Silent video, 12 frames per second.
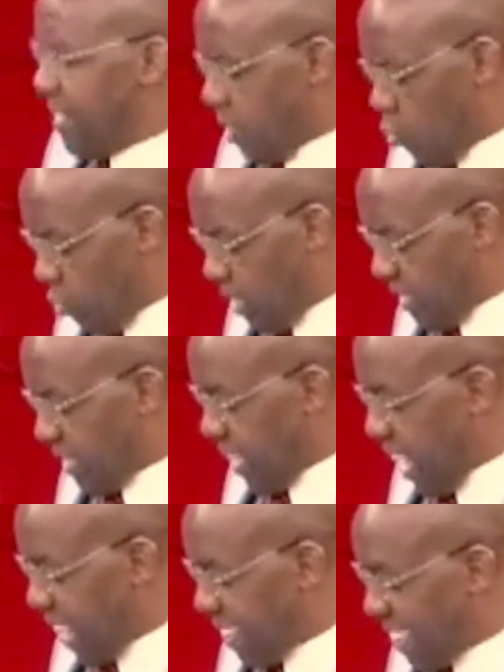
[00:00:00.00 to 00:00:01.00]
unit
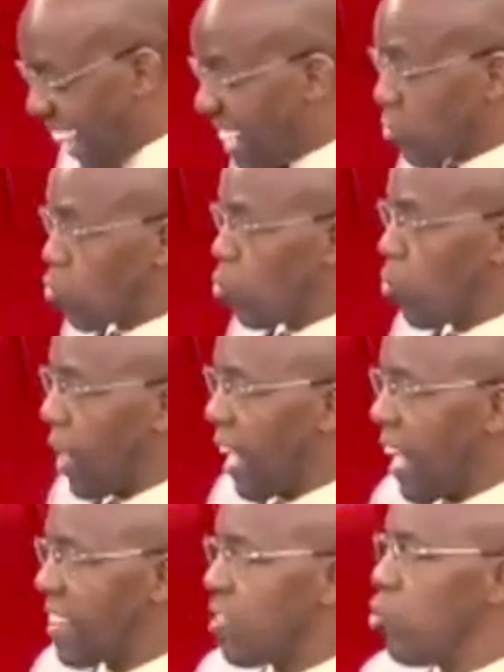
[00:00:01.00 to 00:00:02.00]
ya tatu
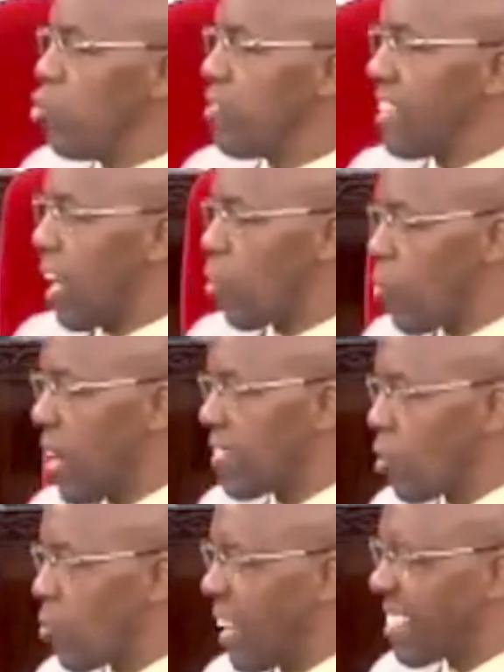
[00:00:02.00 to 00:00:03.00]
wakati unit ya
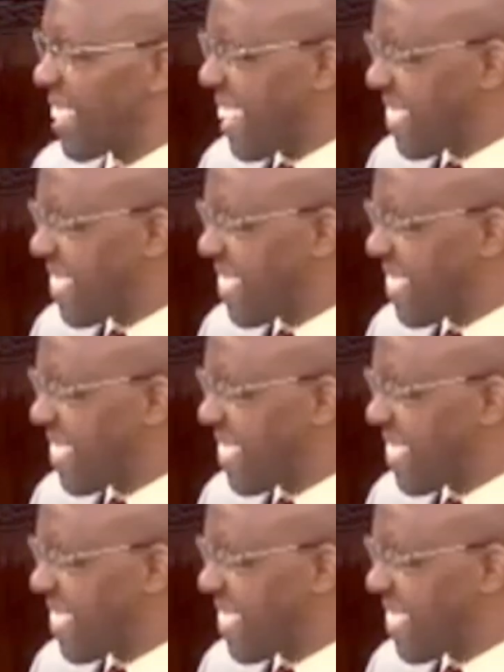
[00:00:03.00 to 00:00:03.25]
kwanza unaanza na